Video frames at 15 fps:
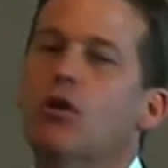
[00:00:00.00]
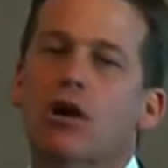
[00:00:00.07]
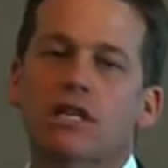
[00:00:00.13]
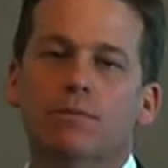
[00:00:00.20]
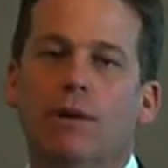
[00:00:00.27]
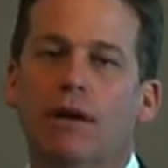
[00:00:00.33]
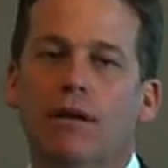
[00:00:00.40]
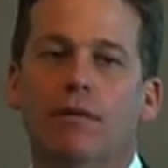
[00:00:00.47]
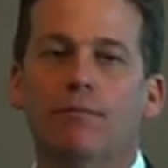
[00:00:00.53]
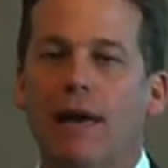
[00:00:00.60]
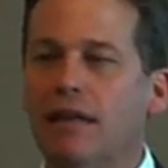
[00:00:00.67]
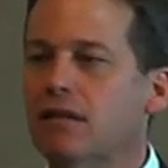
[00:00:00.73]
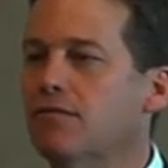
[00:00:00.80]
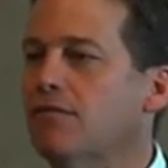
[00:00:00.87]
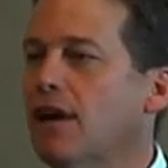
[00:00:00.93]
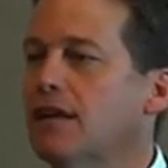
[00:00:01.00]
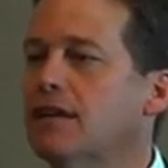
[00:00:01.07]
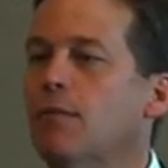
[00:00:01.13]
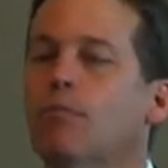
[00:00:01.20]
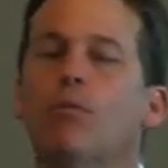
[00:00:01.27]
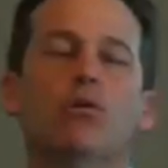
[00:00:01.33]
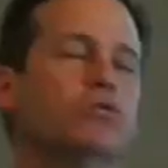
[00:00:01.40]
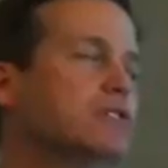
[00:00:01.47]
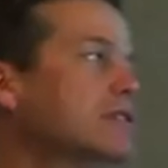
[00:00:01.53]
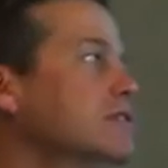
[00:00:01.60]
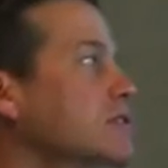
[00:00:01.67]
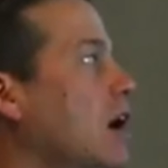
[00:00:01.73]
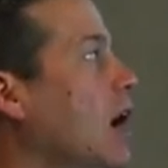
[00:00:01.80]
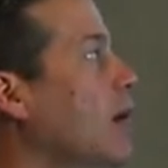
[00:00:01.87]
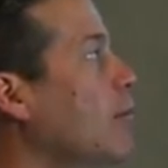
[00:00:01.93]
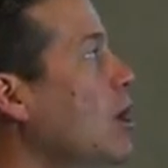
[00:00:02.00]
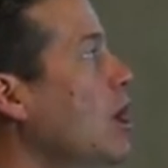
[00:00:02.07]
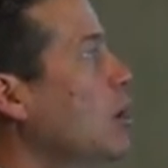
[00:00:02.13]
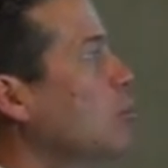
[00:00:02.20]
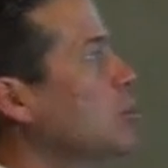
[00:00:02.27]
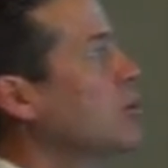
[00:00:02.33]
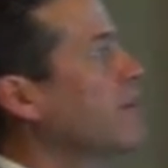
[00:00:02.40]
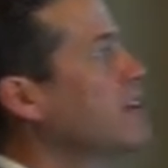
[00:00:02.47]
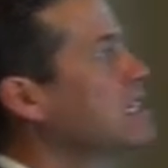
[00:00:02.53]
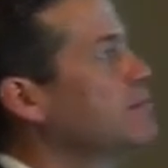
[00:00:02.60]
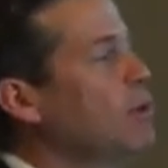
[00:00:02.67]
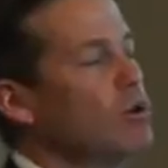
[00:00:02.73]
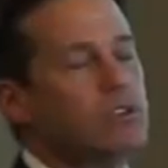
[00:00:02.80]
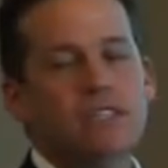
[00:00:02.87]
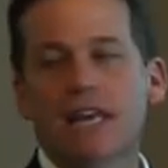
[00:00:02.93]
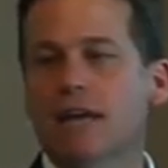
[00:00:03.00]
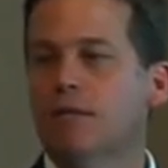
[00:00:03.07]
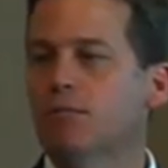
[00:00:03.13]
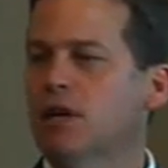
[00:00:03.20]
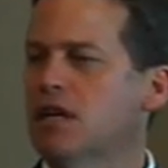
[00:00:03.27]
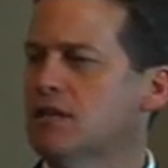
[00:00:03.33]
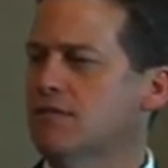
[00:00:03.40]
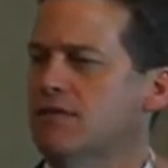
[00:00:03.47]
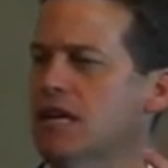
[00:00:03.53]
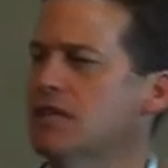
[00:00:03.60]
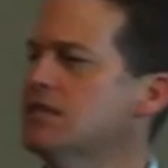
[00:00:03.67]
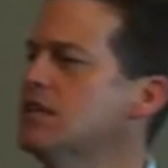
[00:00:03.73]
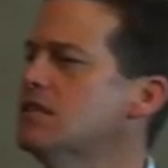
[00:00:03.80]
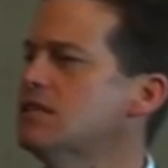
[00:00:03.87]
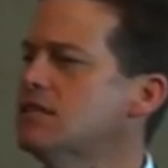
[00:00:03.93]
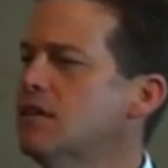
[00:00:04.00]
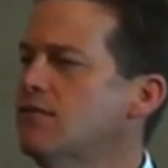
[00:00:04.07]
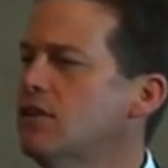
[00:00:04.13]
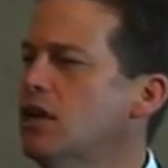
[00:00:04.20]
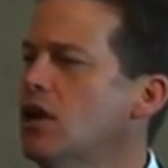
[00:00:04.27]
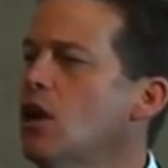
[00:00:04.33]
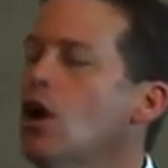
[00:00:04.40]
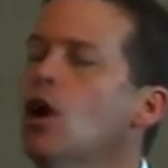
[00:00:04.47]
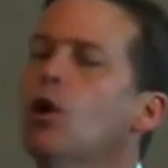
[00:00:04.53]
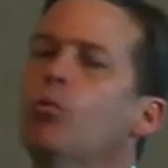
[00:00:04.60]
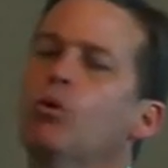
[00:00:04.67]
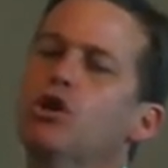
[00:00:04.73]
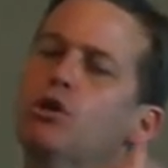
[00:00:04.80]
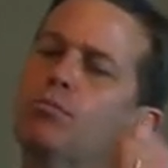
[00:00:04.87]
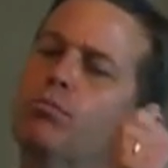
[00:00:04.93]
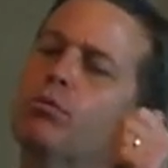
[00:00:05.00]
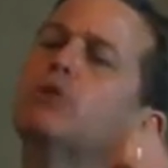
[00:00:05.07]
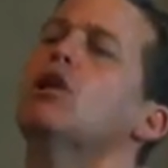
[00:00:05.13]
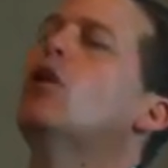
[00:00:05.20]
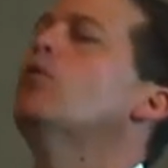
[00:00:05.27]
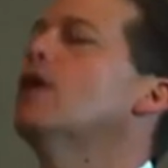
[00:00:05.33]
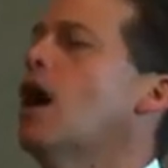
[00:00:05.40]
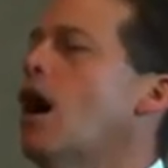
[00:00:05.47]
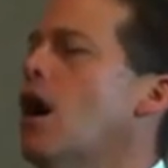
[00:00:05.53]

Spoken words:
talks about the fact that most of the time when you have exposed dentin because of dentin sensitivity, when you blow it